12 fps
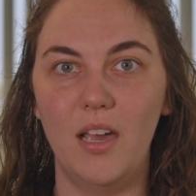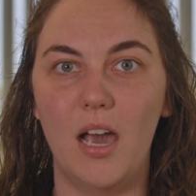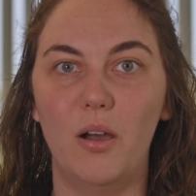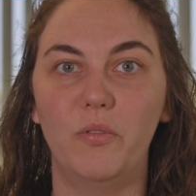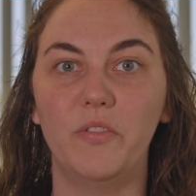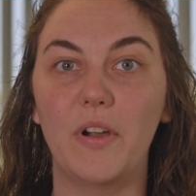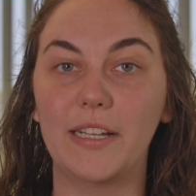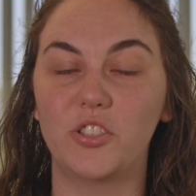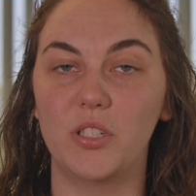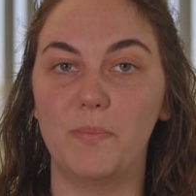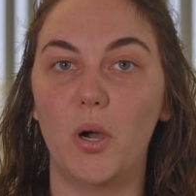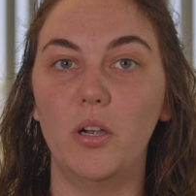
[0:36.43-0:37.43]
Uh, we've
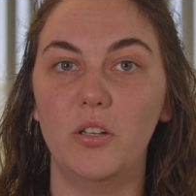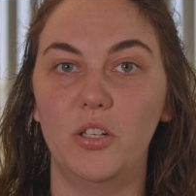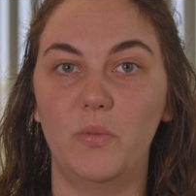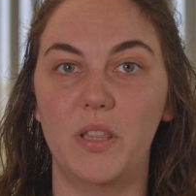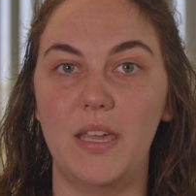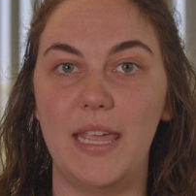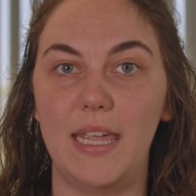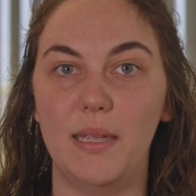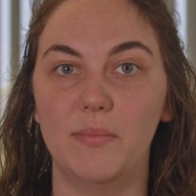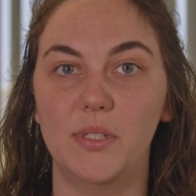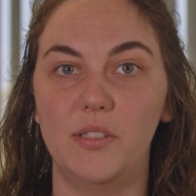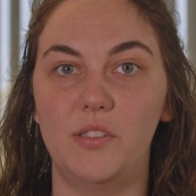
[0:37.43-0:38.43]
actually partnered with
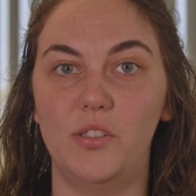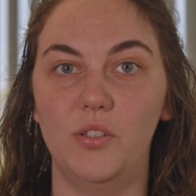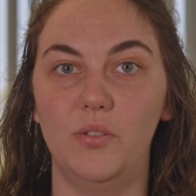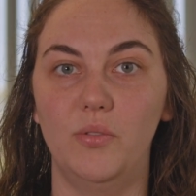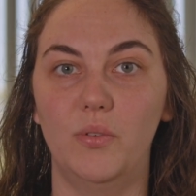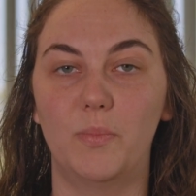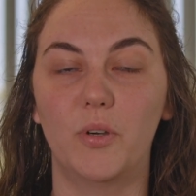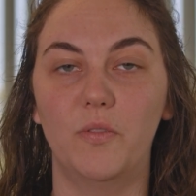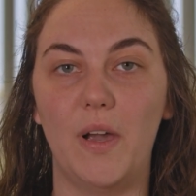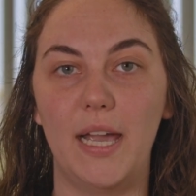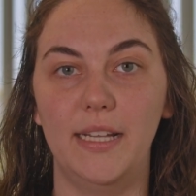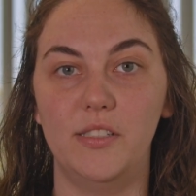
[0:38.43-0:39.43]
AIM to
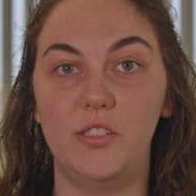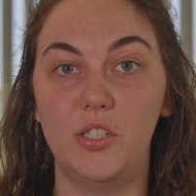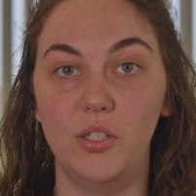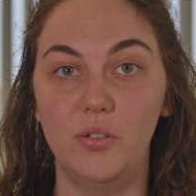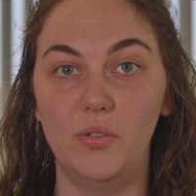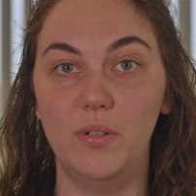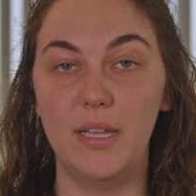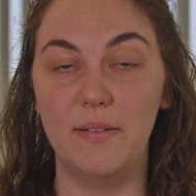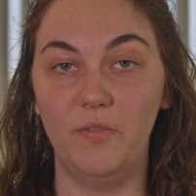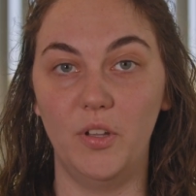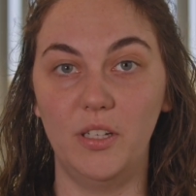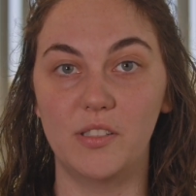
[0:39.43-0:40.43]
provide two
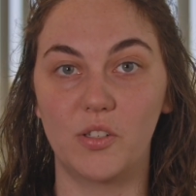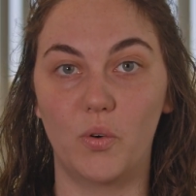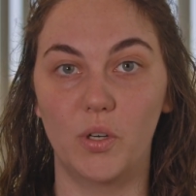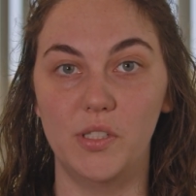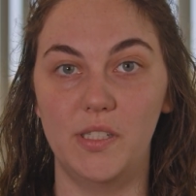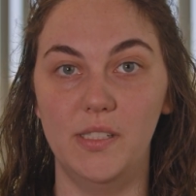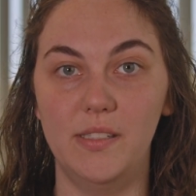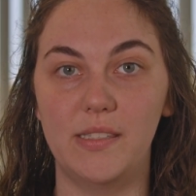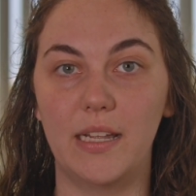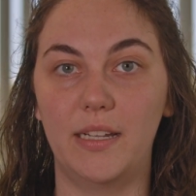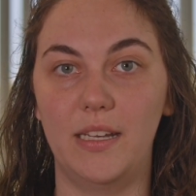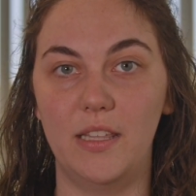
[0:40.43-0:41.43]
iMFLUX courses
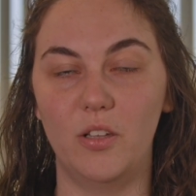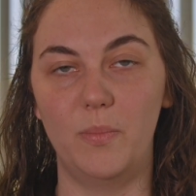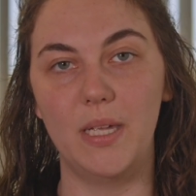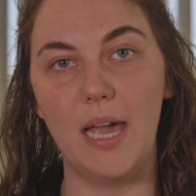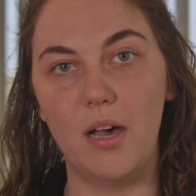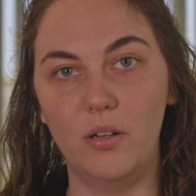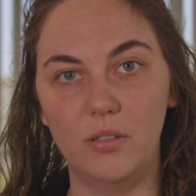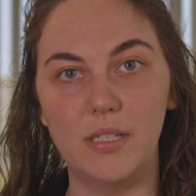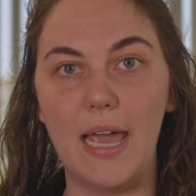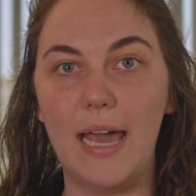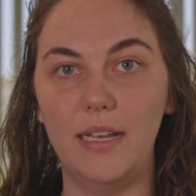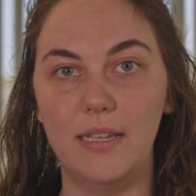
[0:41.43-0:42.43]
that could either be held
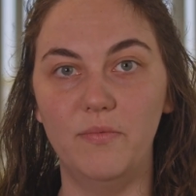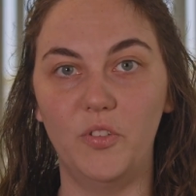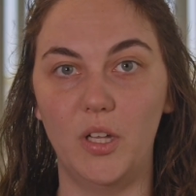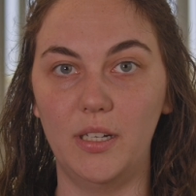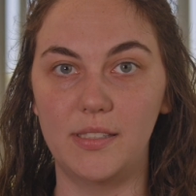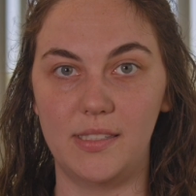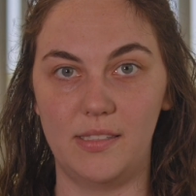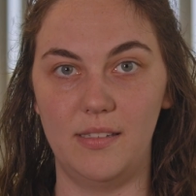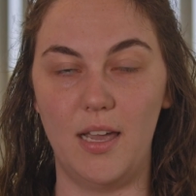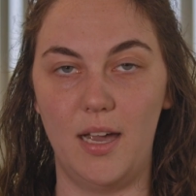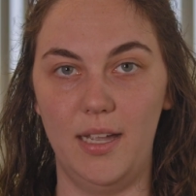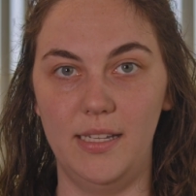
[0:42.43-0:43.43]
at iMFLUX
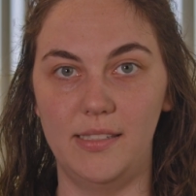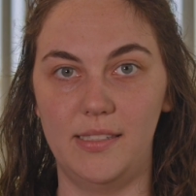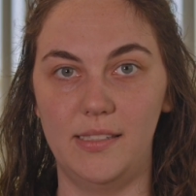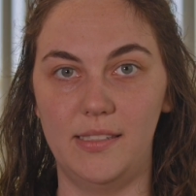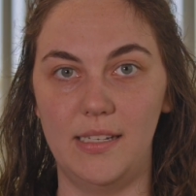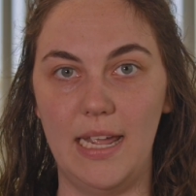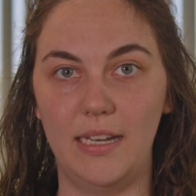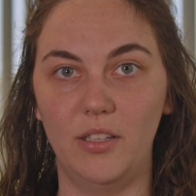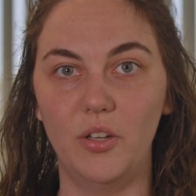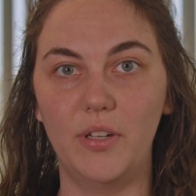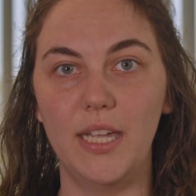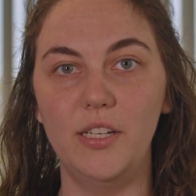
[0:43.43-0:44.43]
uh, in
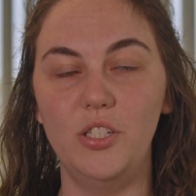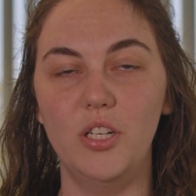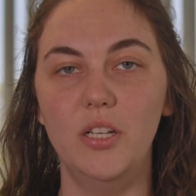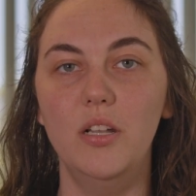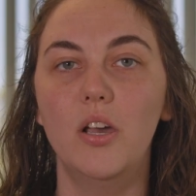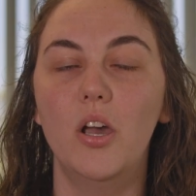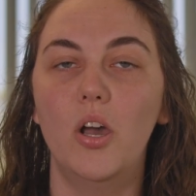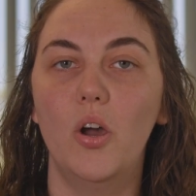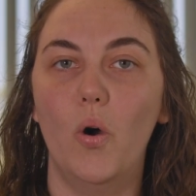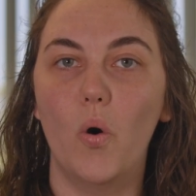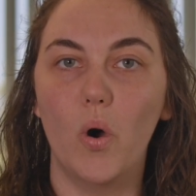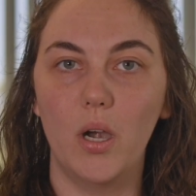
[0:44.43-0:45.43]
Cincinnati location
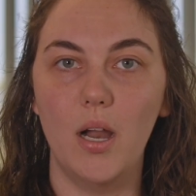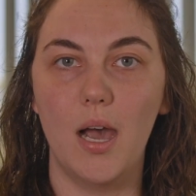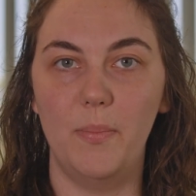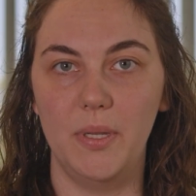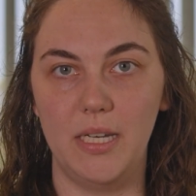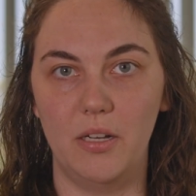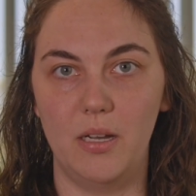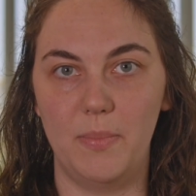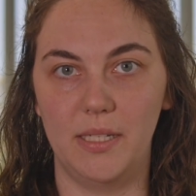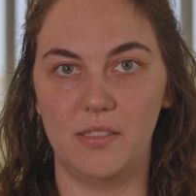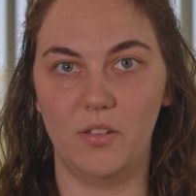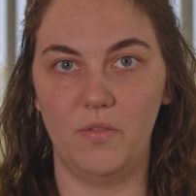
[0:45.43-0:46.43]
or up in Erie,
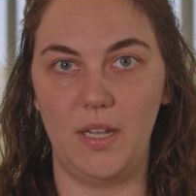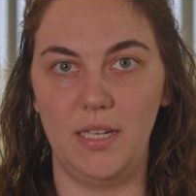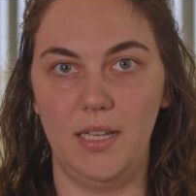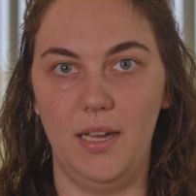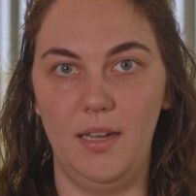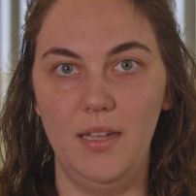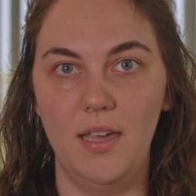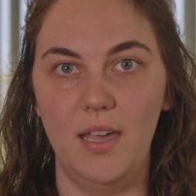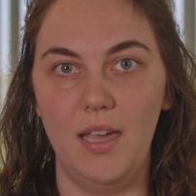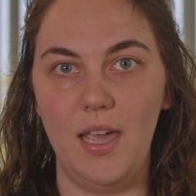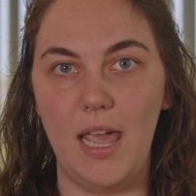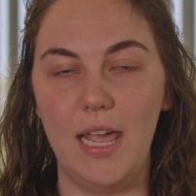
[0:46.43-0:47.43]
Pennsylvania.
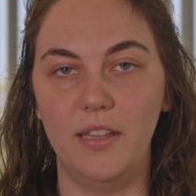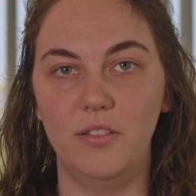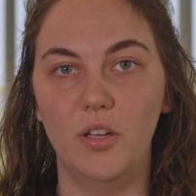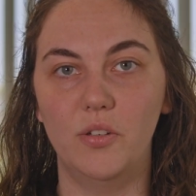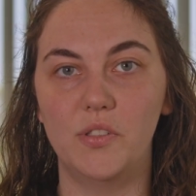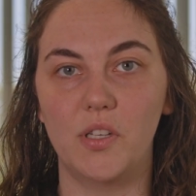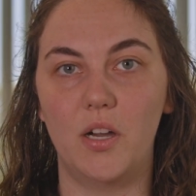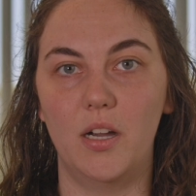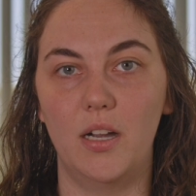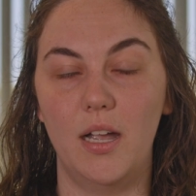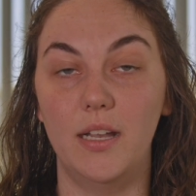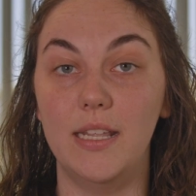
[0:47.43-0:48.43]
And those
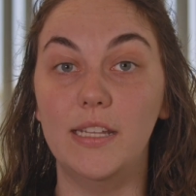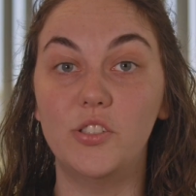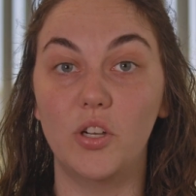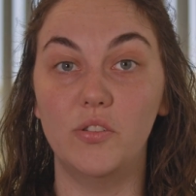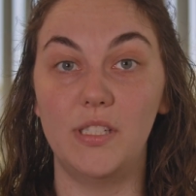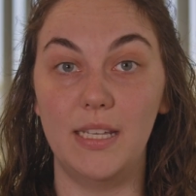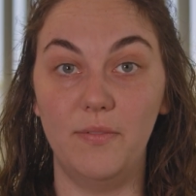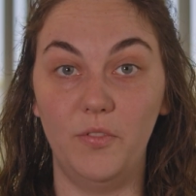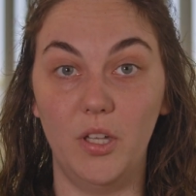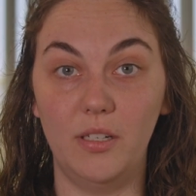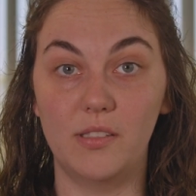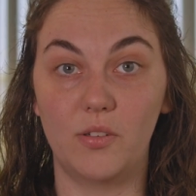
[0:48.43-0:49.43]
are an intro to
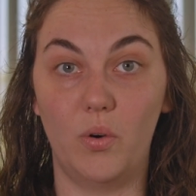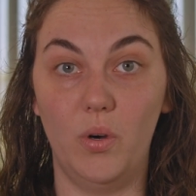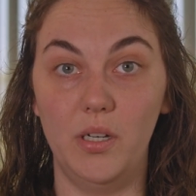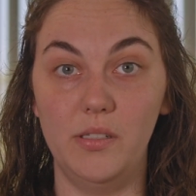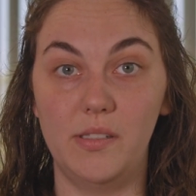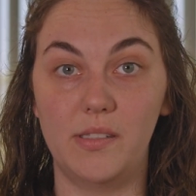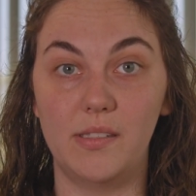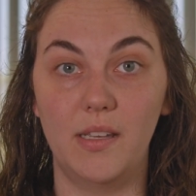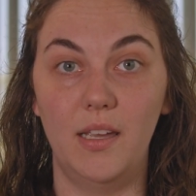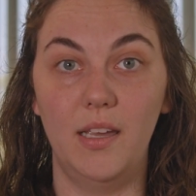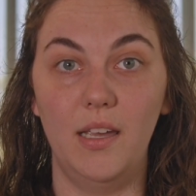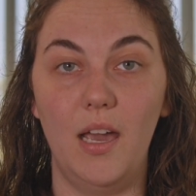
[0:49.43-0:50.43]
iMFLUX course,
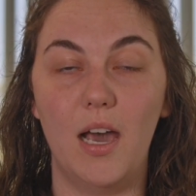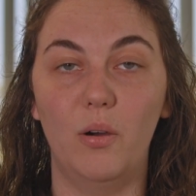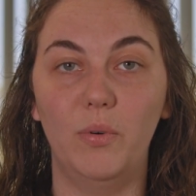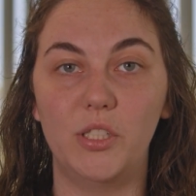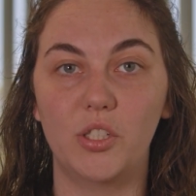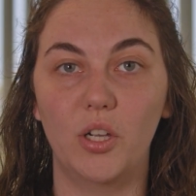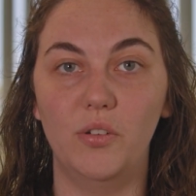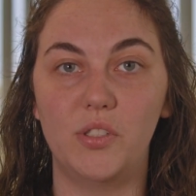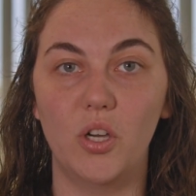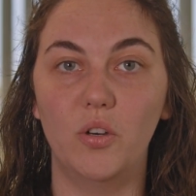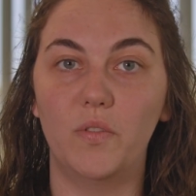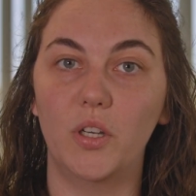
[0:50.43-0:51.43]
uh, which
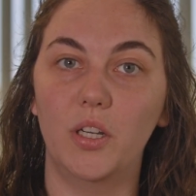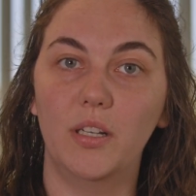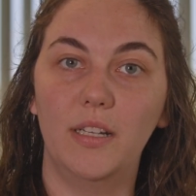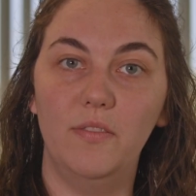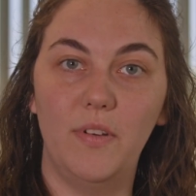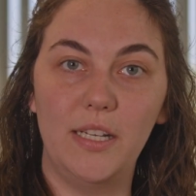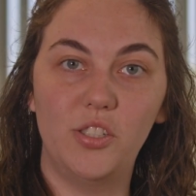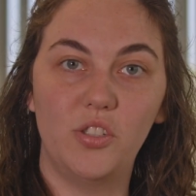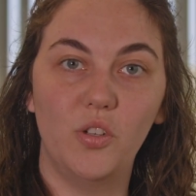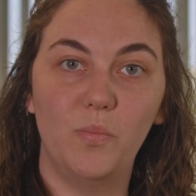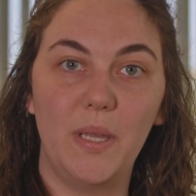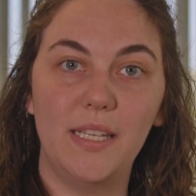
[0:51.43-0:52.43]
goes over
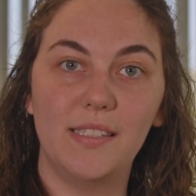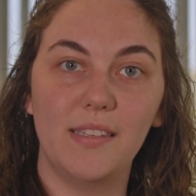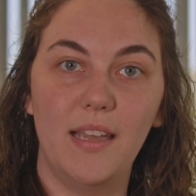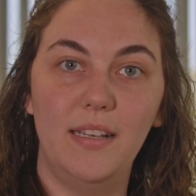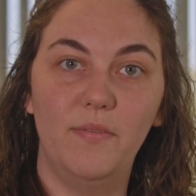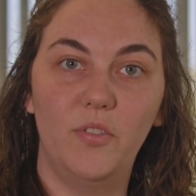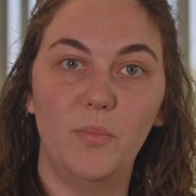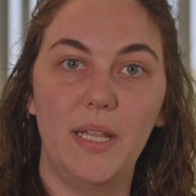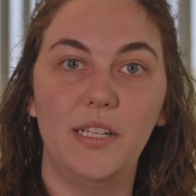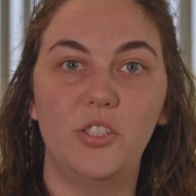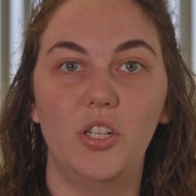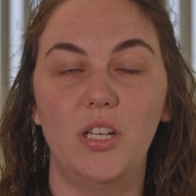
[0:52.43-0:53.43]
conventional baseline
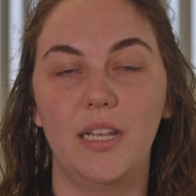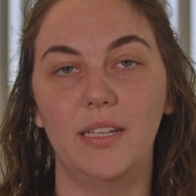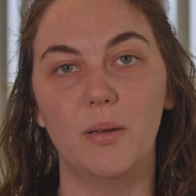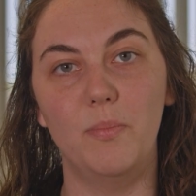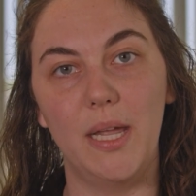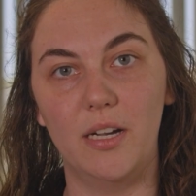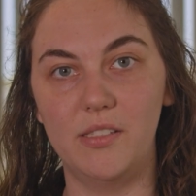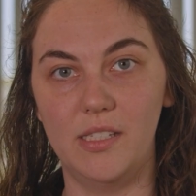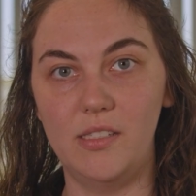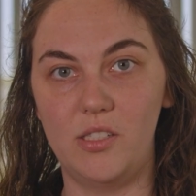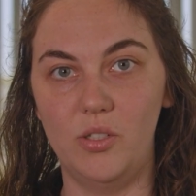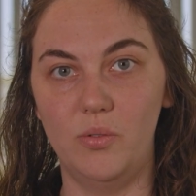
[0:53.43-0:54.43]
information and compares
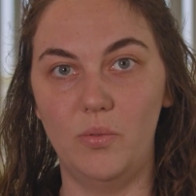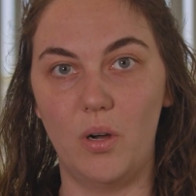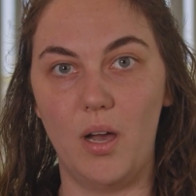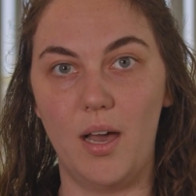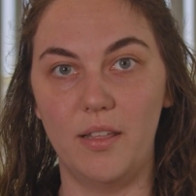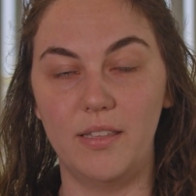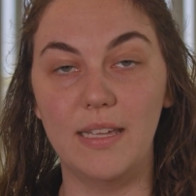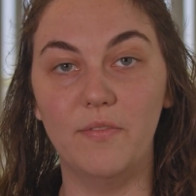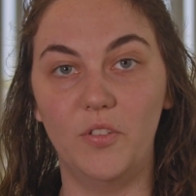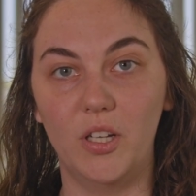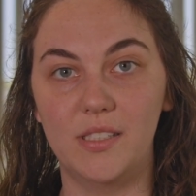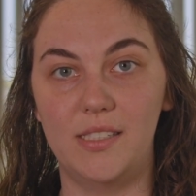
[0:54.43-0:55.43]
it to uh, the
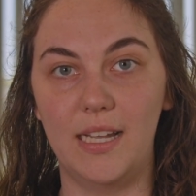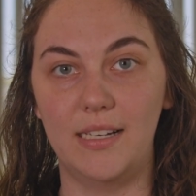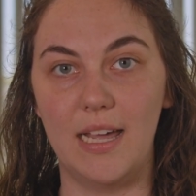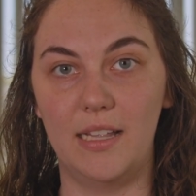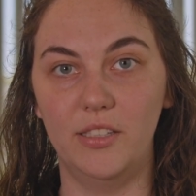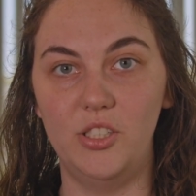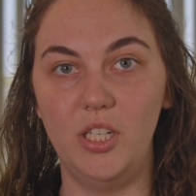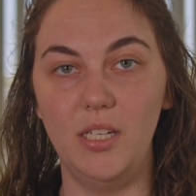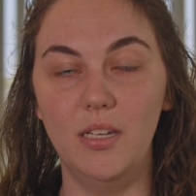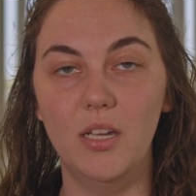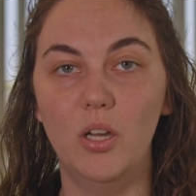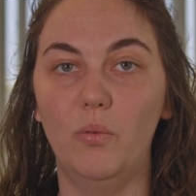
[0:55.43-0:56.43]
iMFLUX
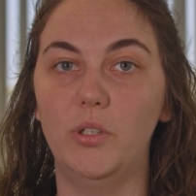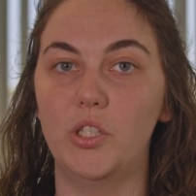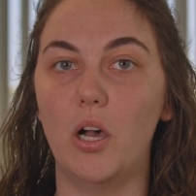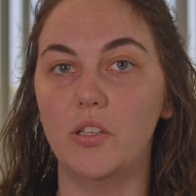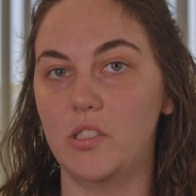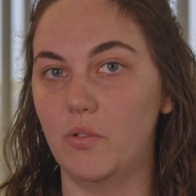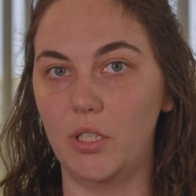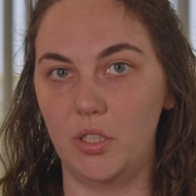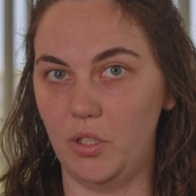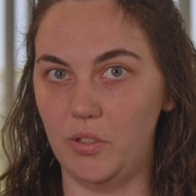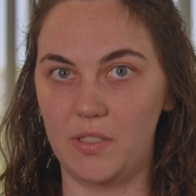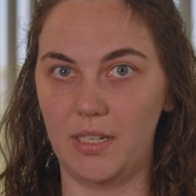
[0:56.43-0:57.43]
technology, which also
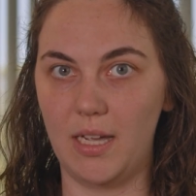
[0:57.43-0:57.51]
includes